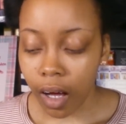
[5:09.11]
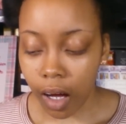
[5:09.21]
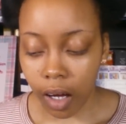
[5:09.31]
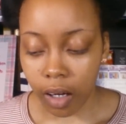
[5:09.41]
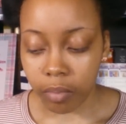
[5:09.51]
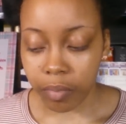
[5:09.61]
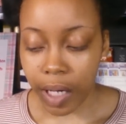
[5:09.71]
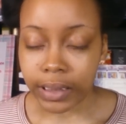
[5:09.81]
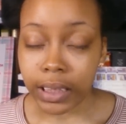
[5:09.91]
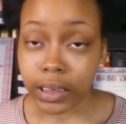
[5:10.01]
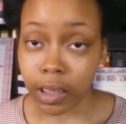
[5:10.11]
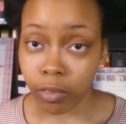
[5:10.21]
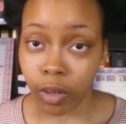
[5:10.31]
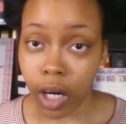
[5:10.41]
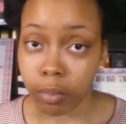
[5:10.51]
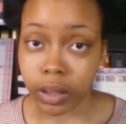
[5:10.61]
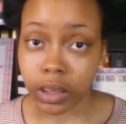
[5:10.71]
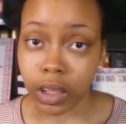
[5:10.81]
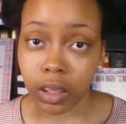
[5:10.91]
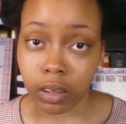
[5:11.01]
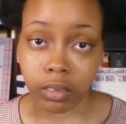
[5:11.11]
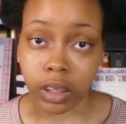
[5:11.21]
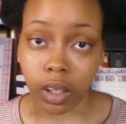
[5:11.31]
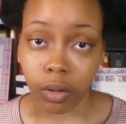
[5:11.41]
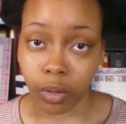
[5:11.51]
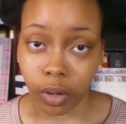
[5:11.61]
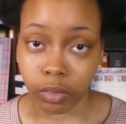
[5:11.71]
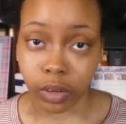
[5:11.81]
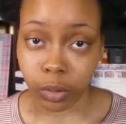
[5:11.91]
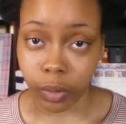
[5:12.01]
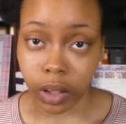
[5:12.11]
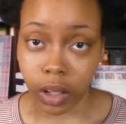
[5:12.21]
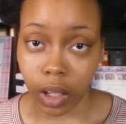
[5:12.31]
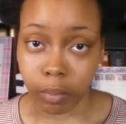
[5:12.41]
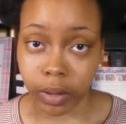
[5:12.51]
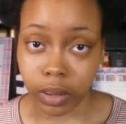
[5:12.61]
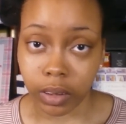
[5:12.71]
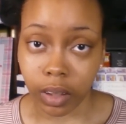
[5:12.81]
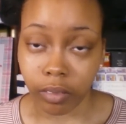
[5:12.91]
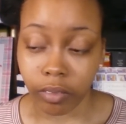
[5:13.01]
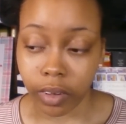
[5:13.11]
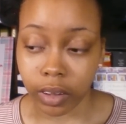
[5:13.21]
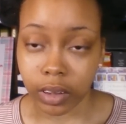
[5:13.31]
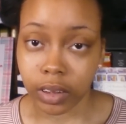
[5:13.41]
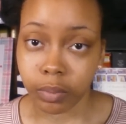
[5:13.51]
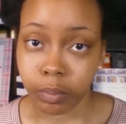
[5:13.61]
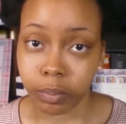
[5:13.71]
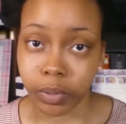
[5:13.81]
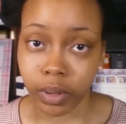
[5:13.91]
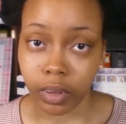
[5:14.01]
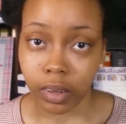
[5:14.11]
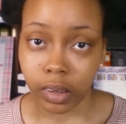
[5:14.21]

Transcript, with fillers: Um, I say several copies because I literally own over 20 copies of this book.